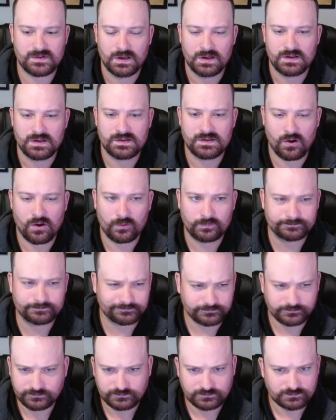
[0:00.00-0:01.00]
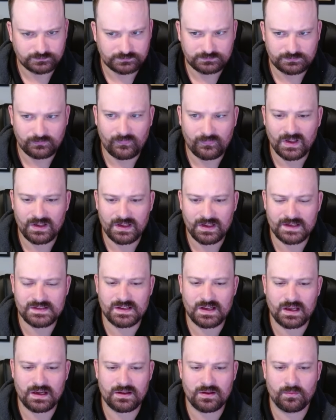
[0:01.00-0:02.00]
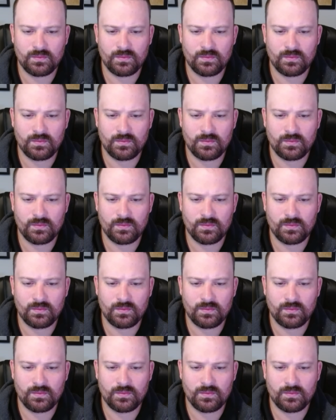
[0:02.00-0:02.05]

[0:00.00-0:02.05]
So that's kind of the